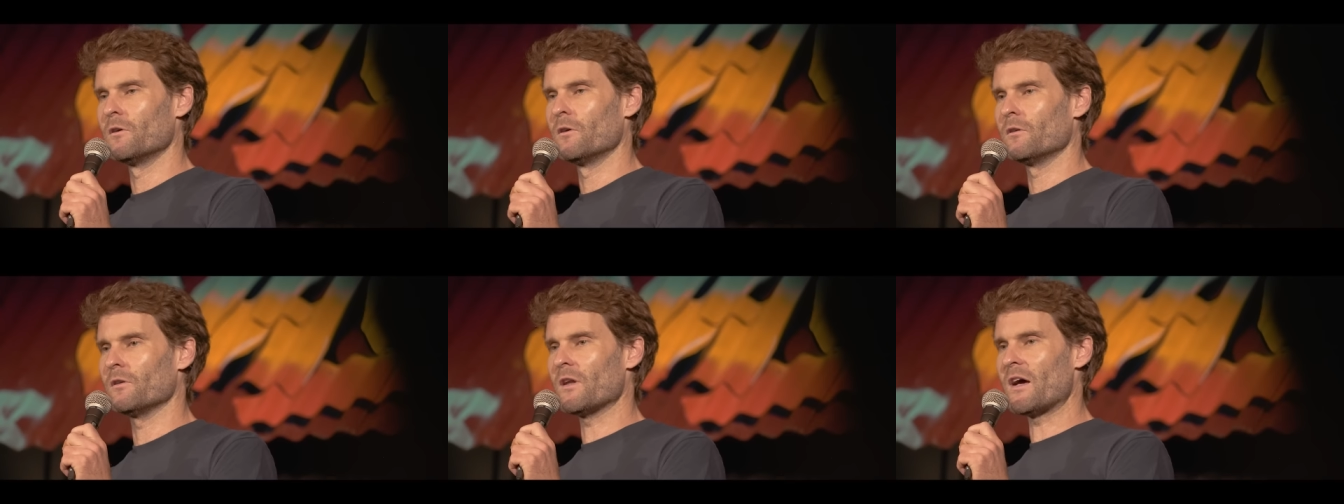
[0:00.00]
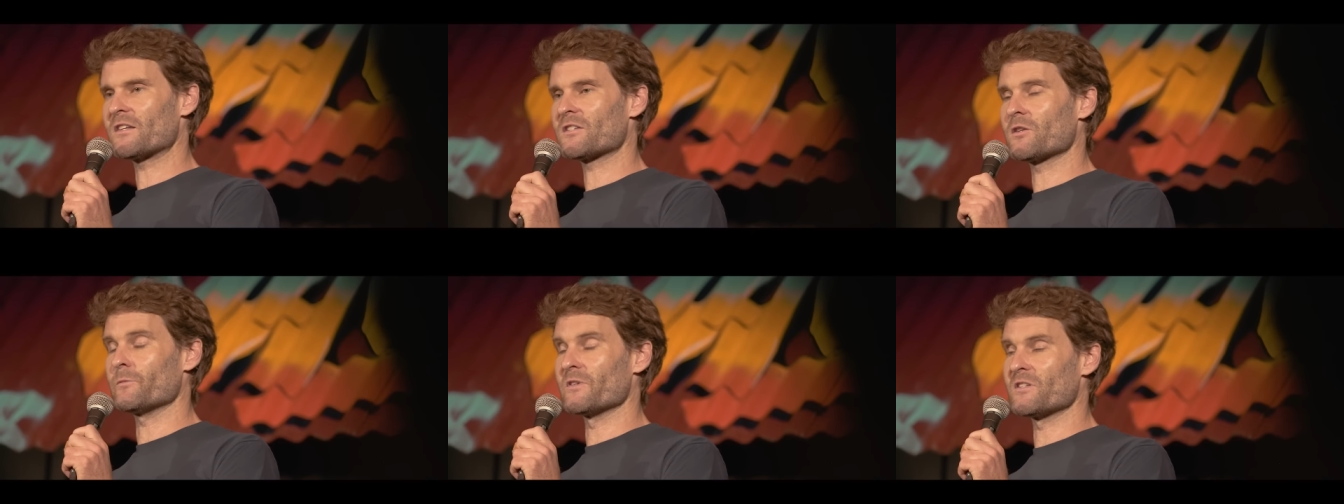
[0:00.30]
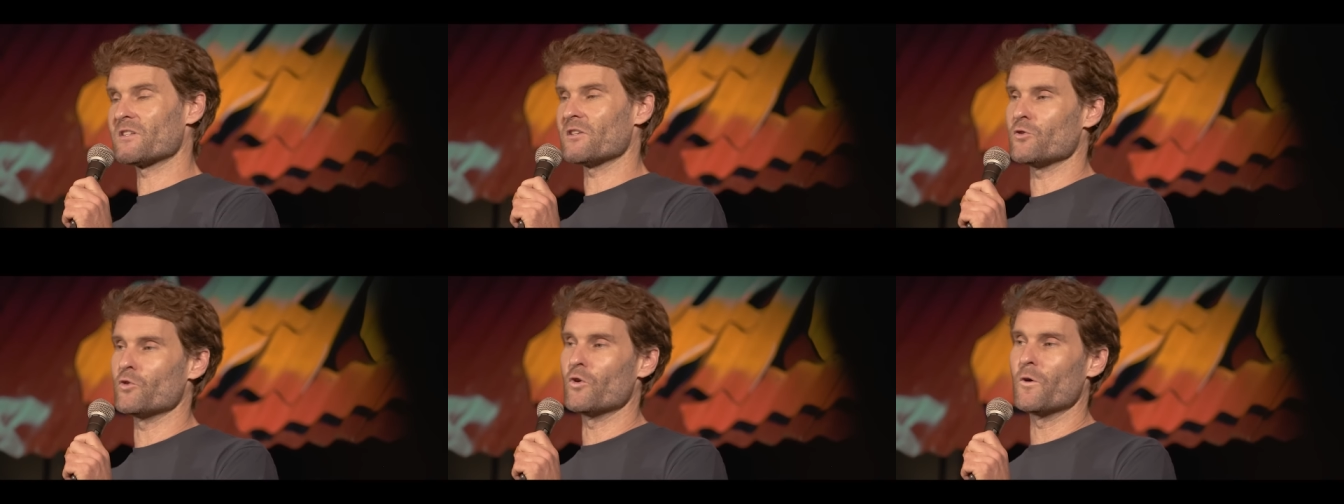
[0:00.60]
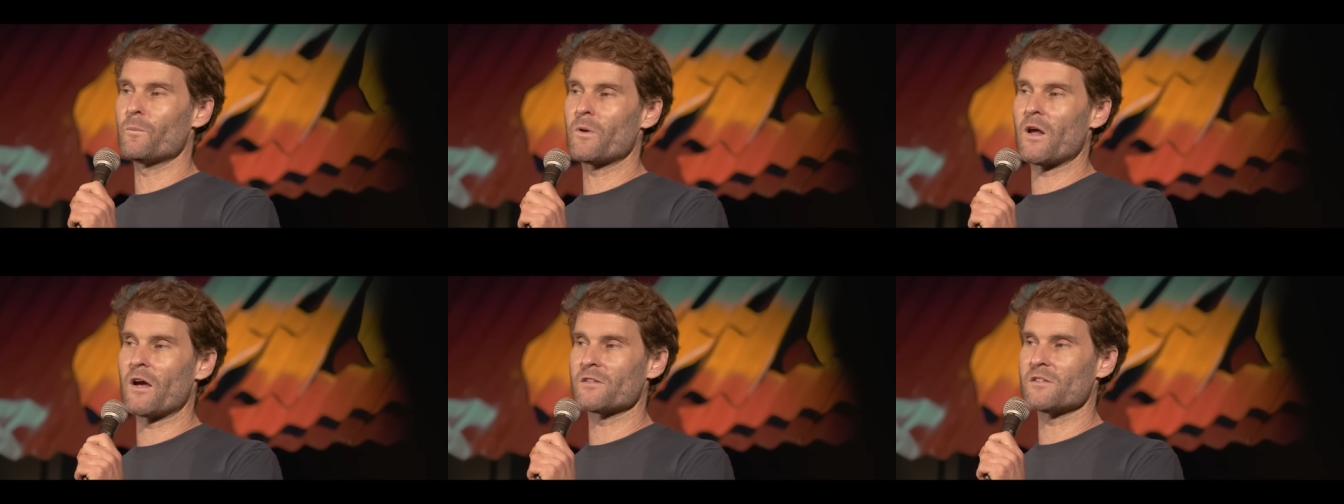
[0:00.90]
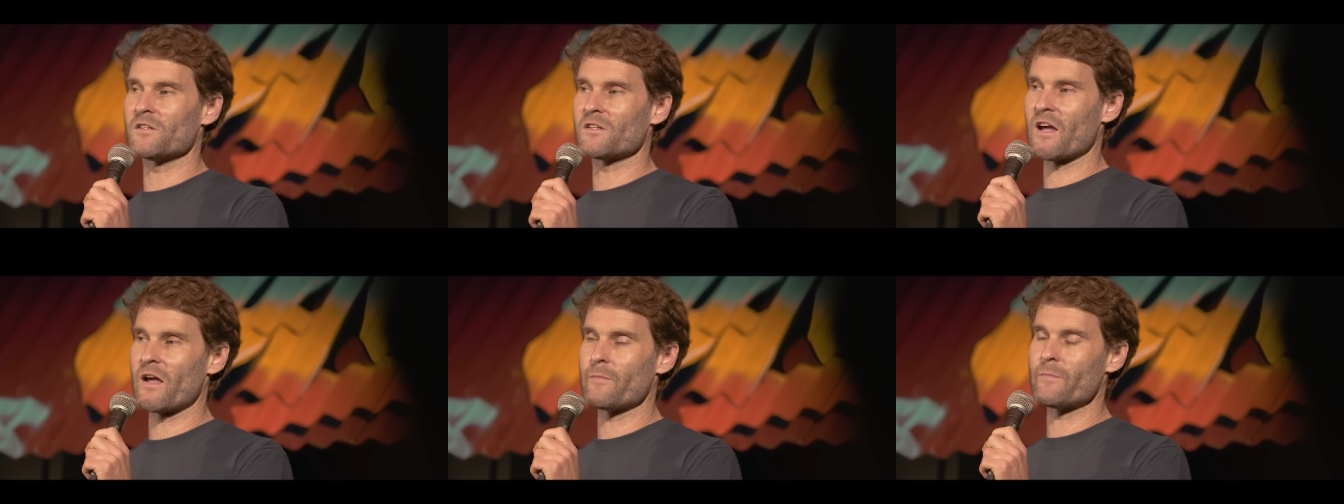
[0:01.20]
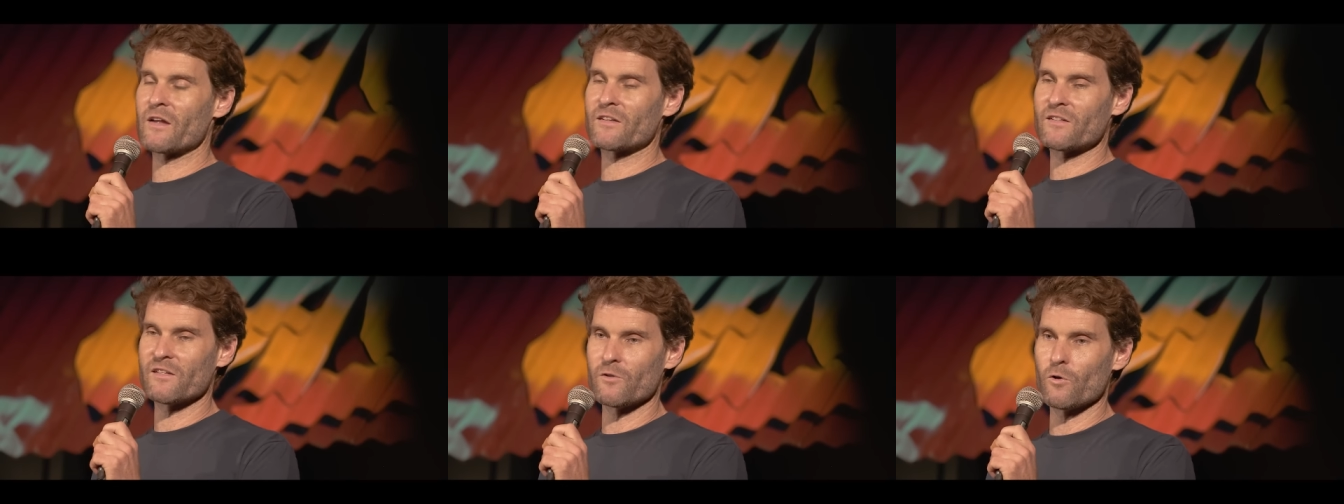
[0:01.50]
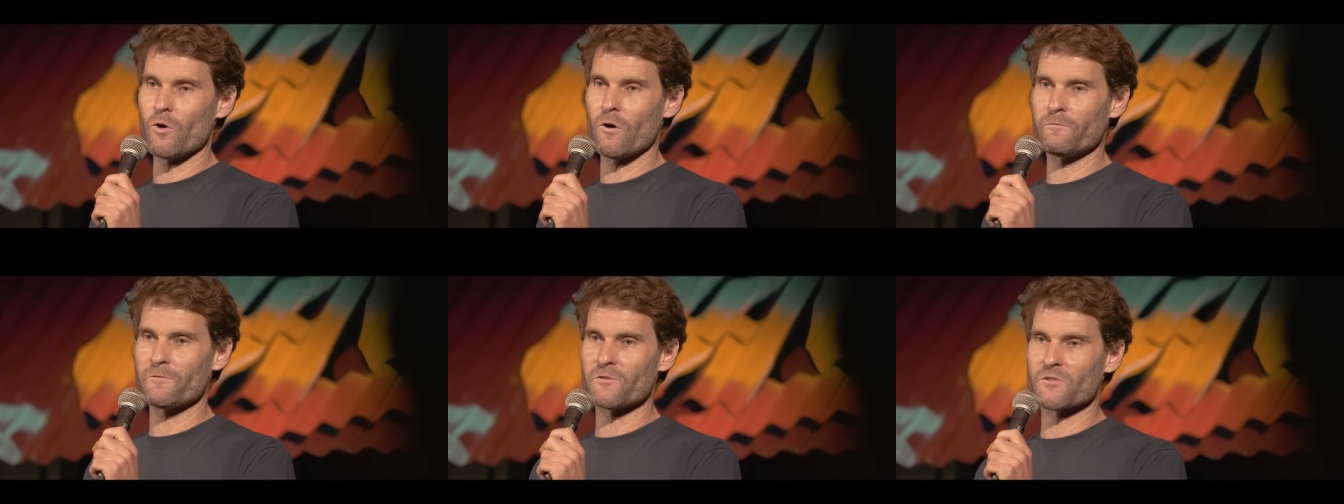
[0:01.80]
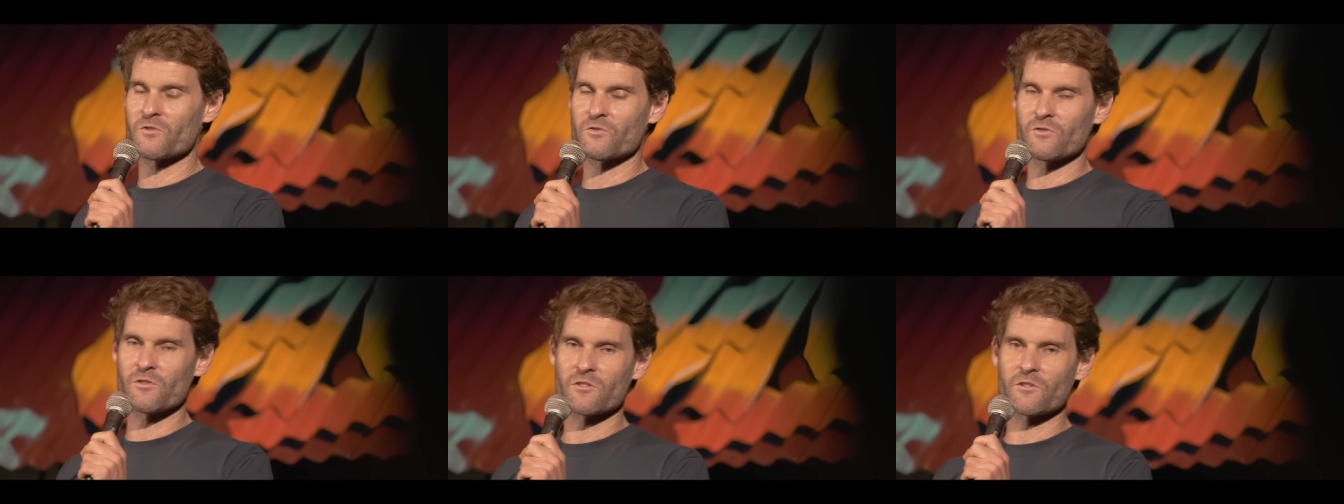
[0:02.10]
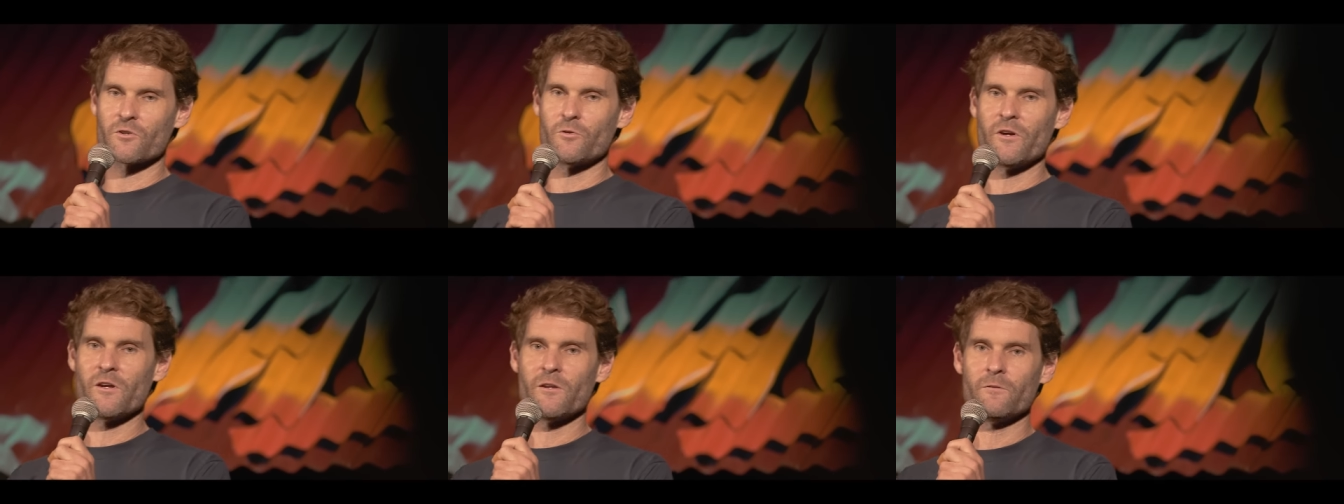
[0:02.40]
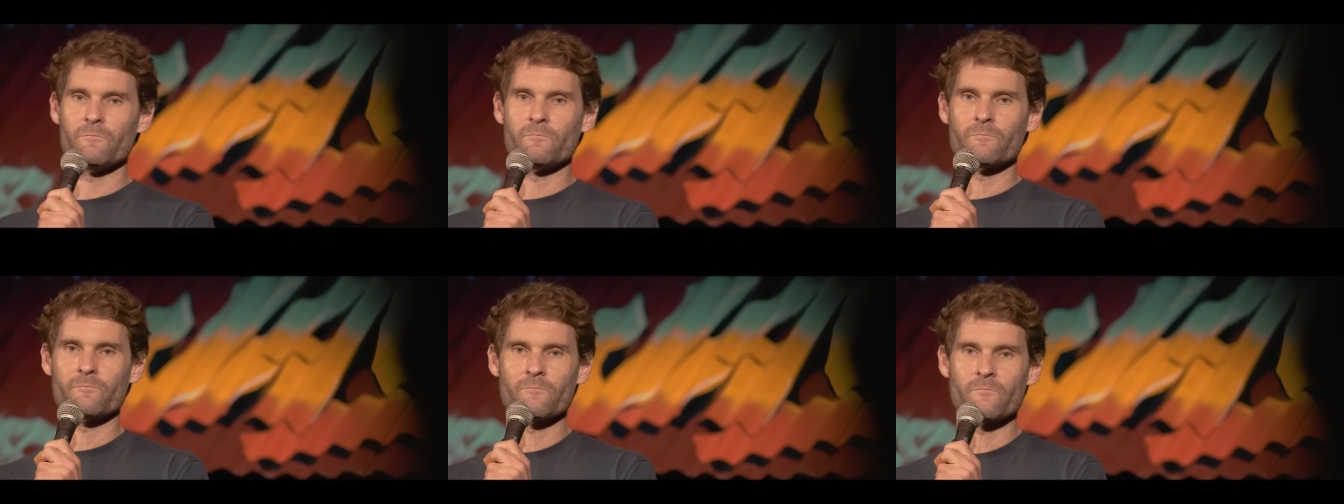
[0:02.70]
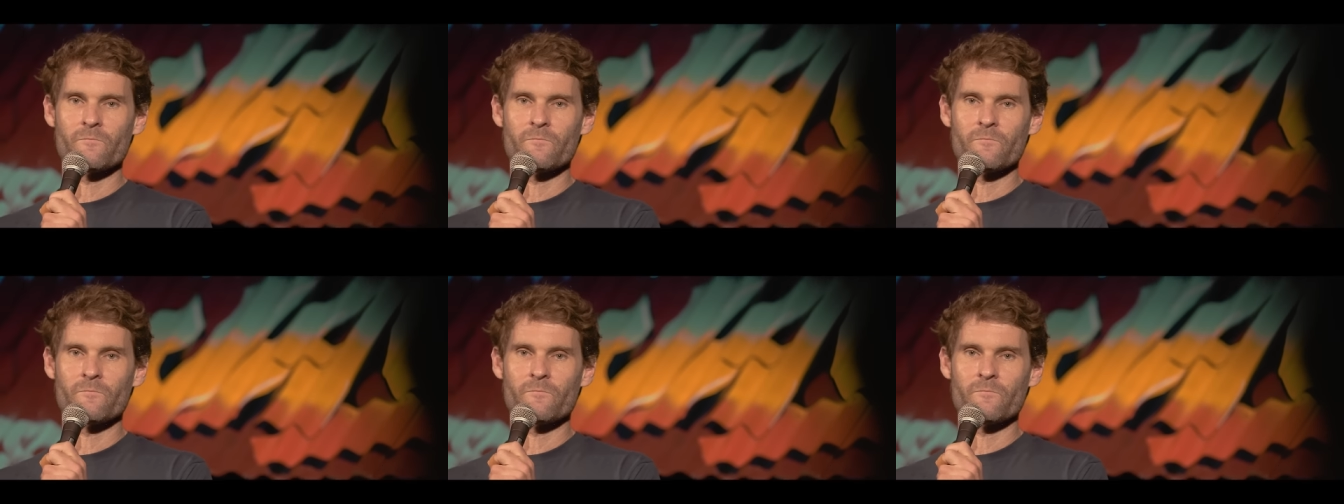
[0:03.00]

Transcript: Last time I was at your place, he came back to the office and just quit."